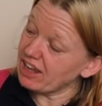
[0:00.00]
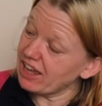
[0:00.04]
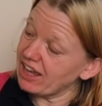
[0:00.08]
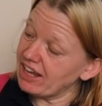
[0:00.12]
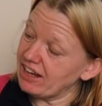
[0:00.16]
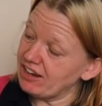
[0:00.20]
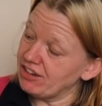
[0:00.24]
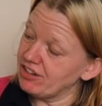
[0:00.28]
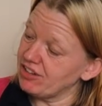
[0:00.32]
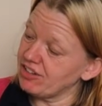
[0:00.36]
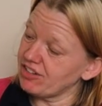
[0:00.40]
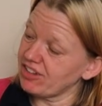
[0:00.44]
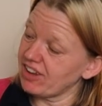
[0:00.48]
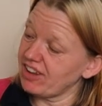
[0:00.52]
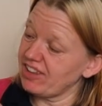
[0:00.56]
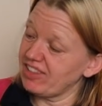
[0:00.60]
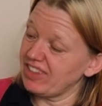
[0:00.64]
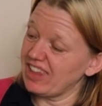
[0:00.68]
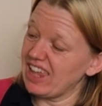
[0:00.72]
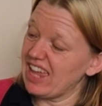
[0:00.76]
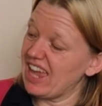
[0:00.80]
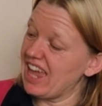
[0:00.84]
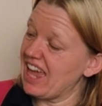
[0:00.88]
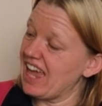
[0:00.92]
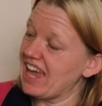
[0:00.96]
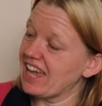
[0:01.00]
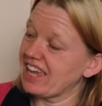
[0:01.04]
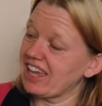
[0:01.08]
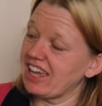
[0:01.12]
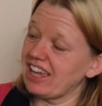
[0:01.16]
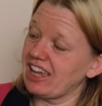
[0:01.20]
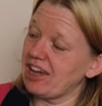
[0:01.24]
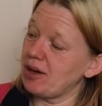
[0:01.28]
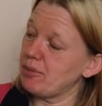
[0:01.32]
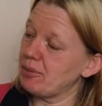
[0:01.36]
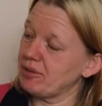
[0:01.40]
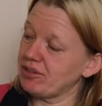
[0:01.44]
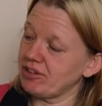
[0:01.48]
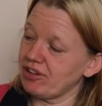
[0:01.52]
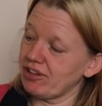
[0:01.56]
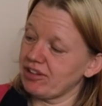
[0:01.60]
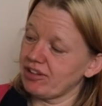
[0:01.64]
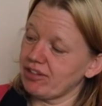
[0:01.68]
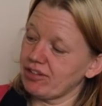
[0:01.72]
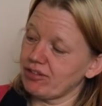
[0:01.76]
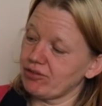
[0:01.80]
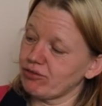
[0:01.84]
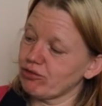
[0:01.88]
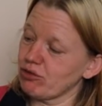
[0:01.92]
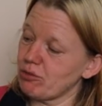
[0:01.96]
island and the air can come at
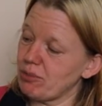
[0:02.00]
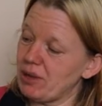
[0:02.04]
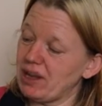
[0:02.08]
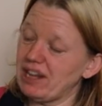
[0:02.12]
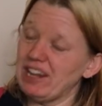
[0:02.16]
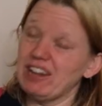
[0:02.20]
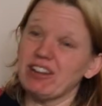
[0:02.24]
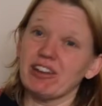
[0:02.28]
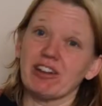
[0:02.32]
us from any